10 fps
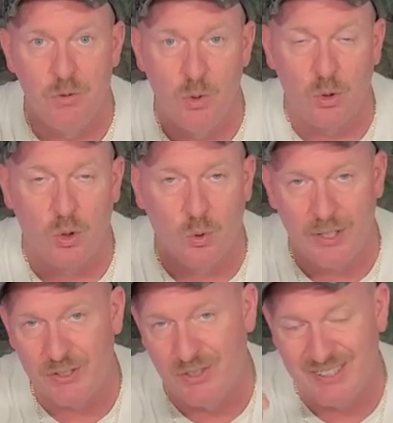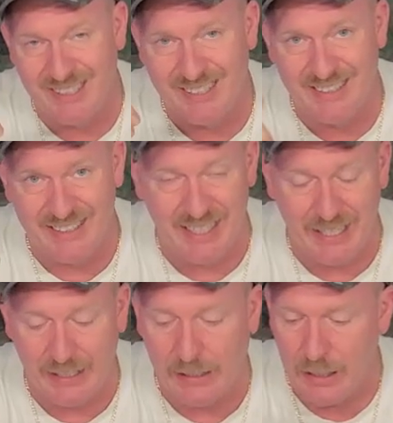you're going to need to
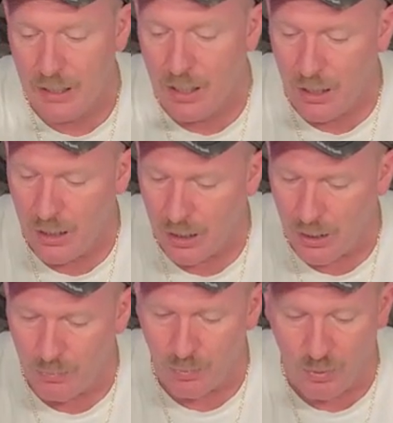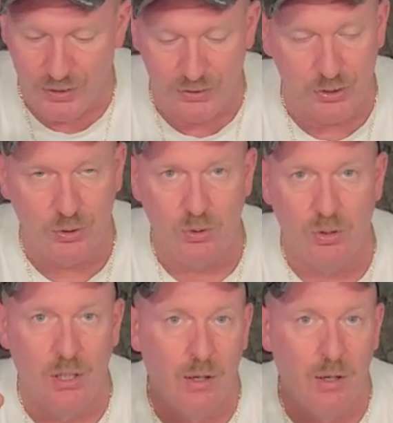take with you.